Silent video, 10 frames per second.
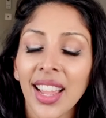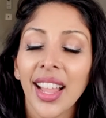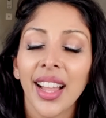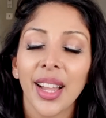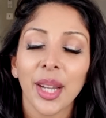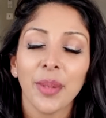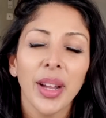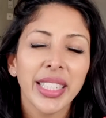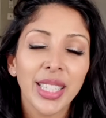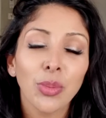
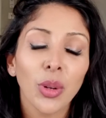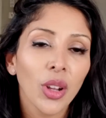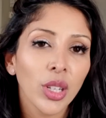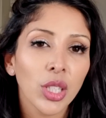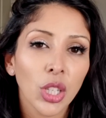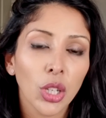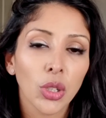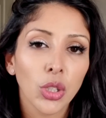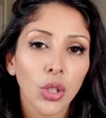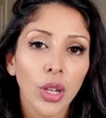I did want to ask
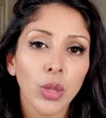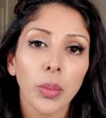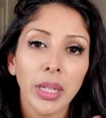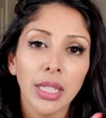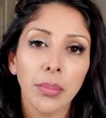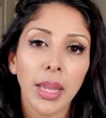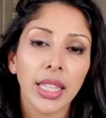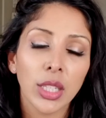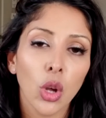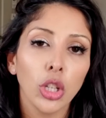you, do you guys want me to make
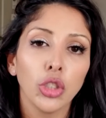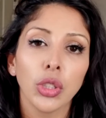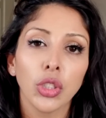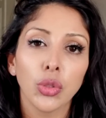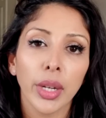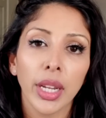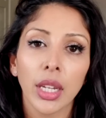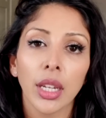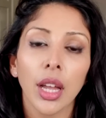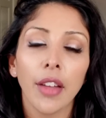this collagen
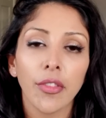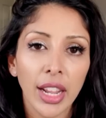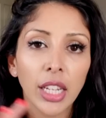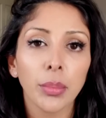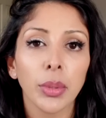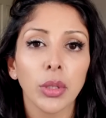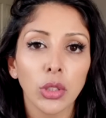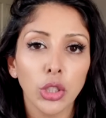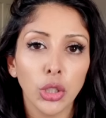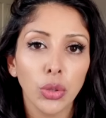drink
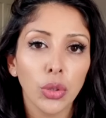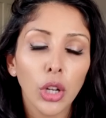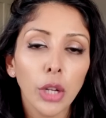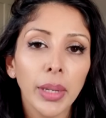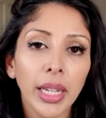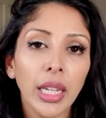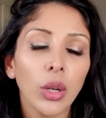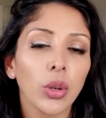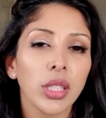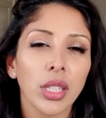available to you globally,
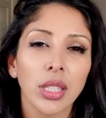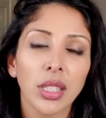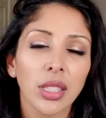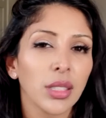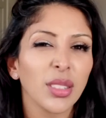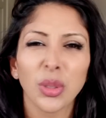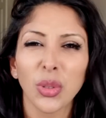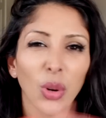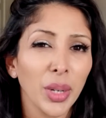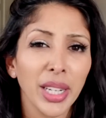or is this, or
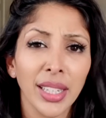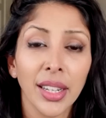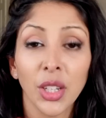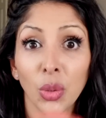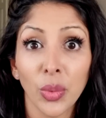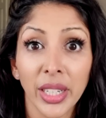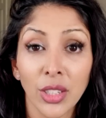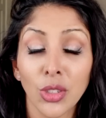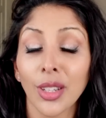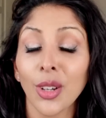not really, are you not really
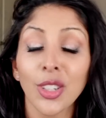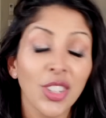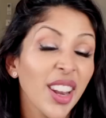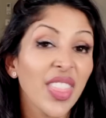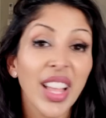interested in collagen?